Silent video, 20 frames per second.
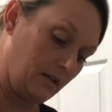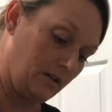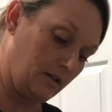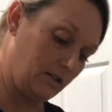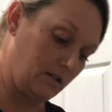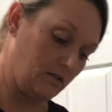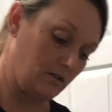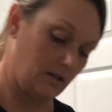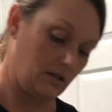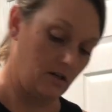
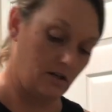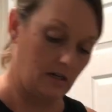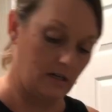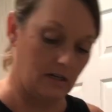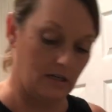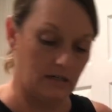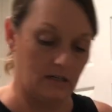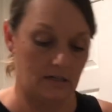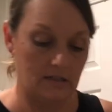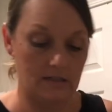So here
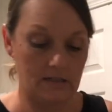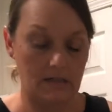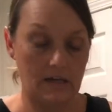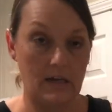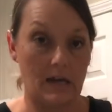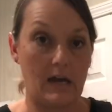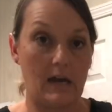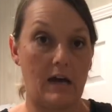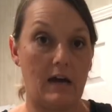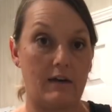is
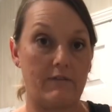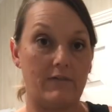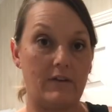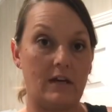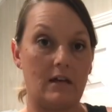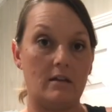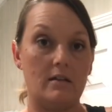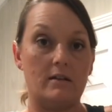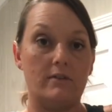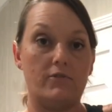a half
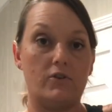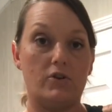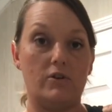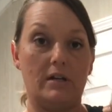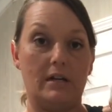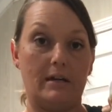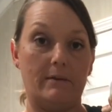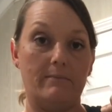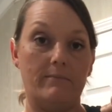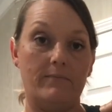gallon of
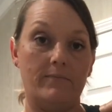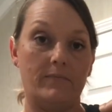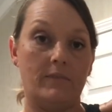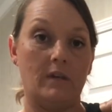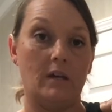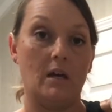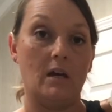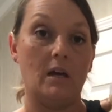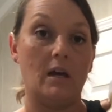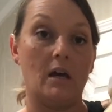cream.
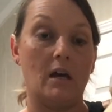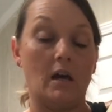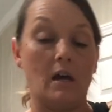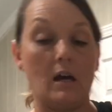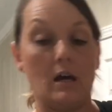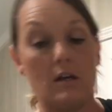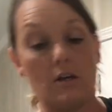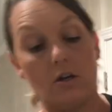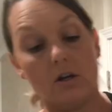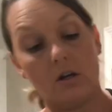
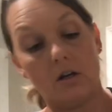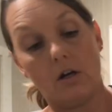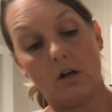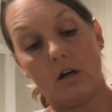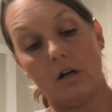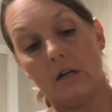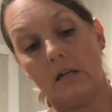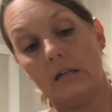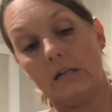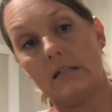You can
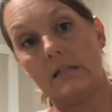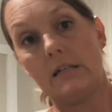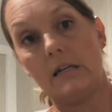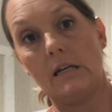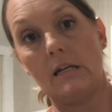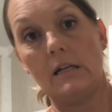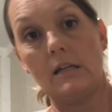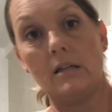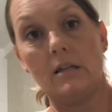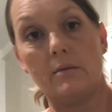already
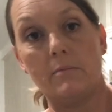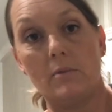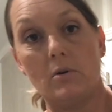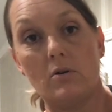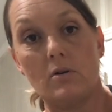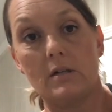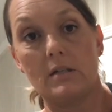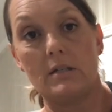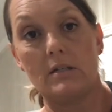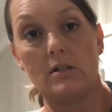see the
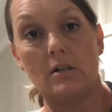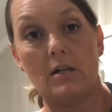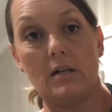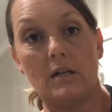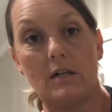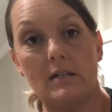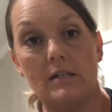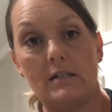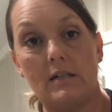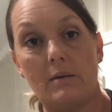milk is starting
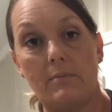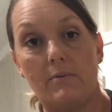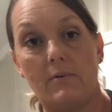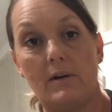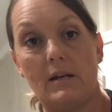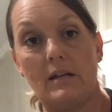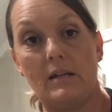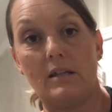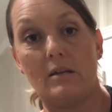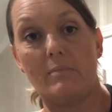to
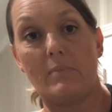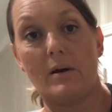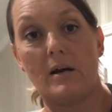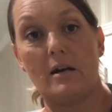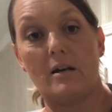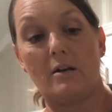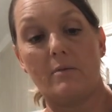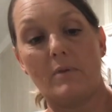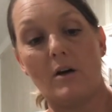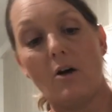separate at the
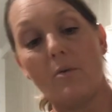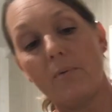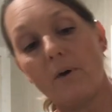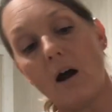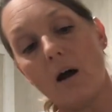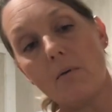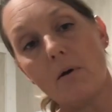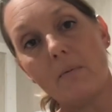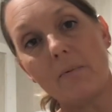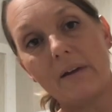bottom. I'll
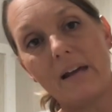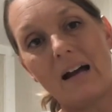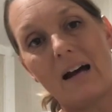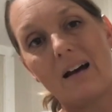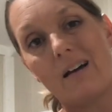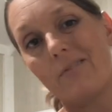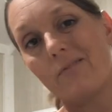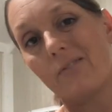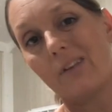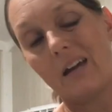probably
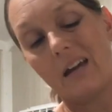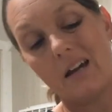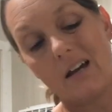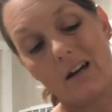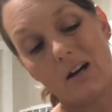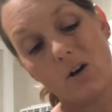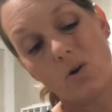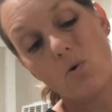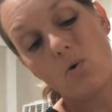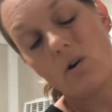have like a
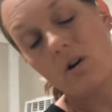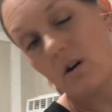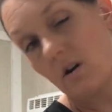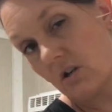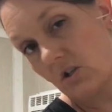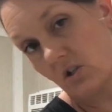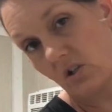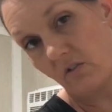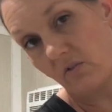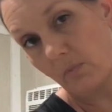quarter
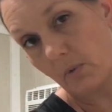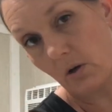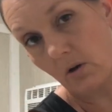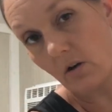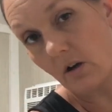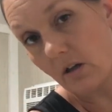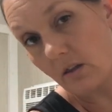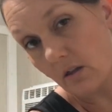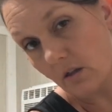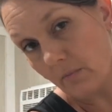inch of milk
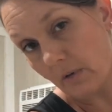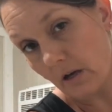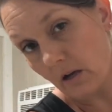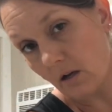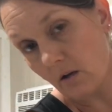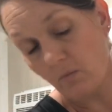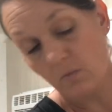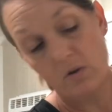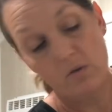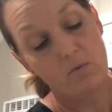on the
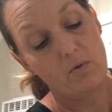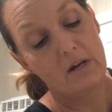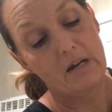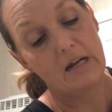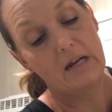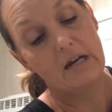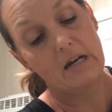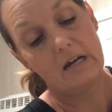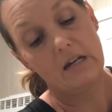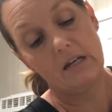bottom with what I
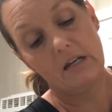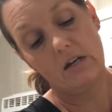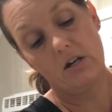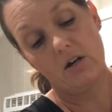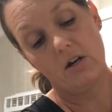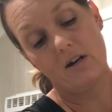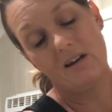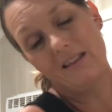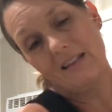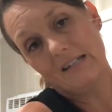got in
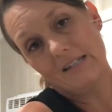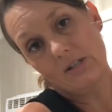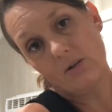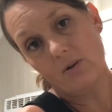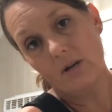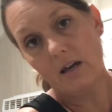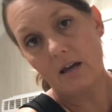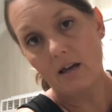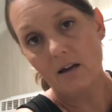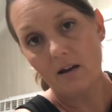here, and that's
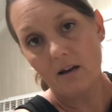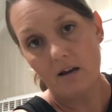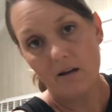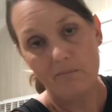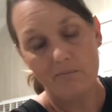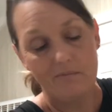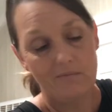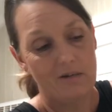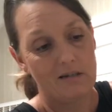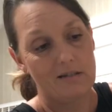okay.
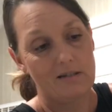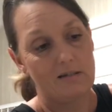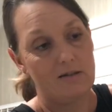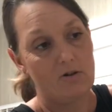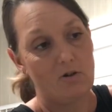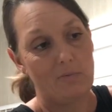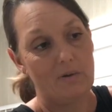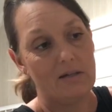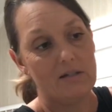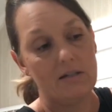It's
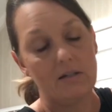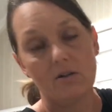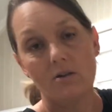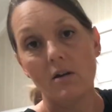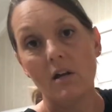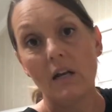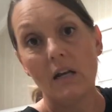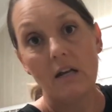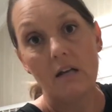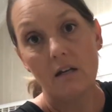no big deal.
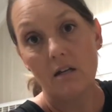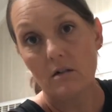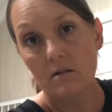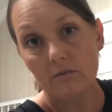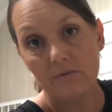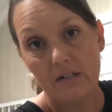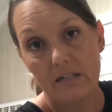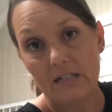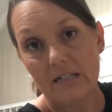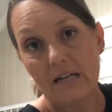It'll
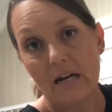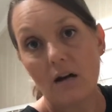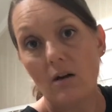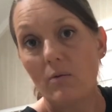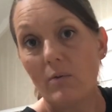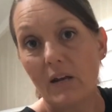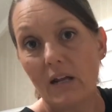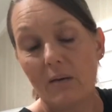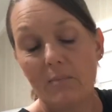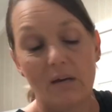rinse out
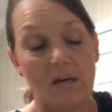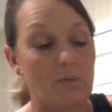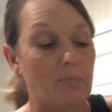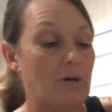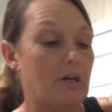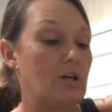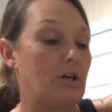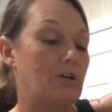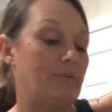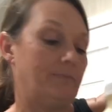when I make
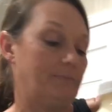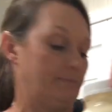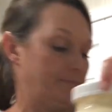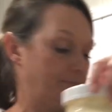butter.